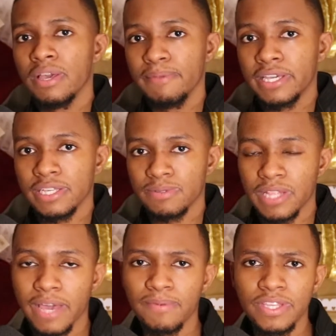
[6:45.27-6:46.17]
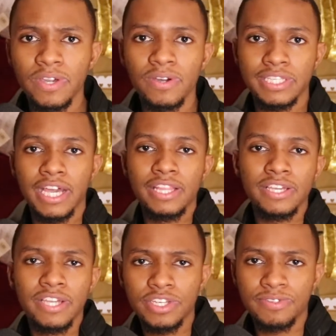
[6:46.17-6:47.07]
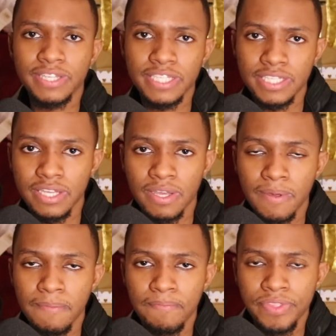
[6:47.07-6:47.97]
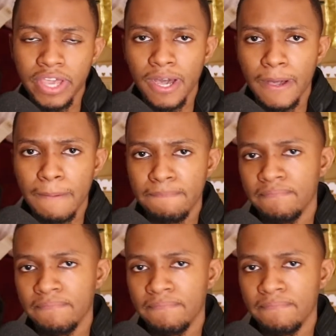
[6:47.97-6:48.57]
Because, like, when you go to other countries, like, I